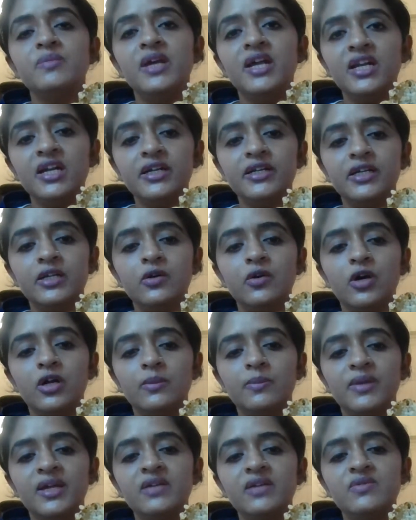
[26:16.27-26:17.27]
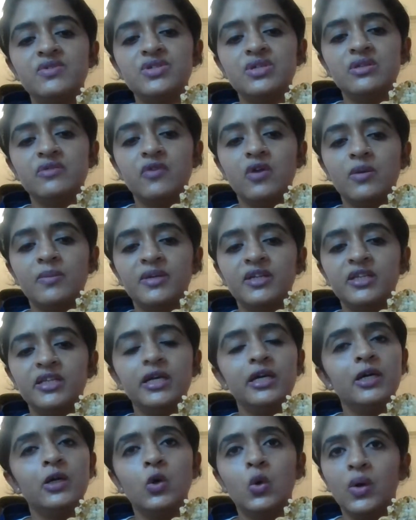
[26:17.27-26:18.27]
medial pterygoid plate, which is forming
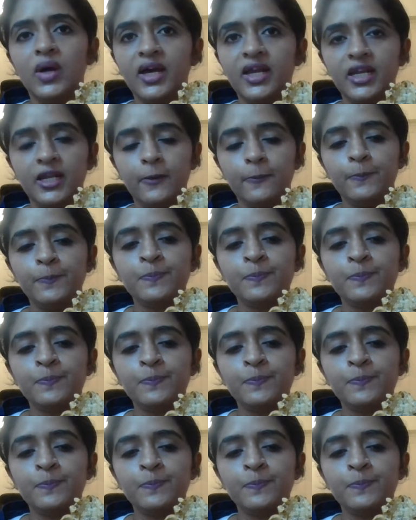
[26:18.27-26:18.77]
the choana.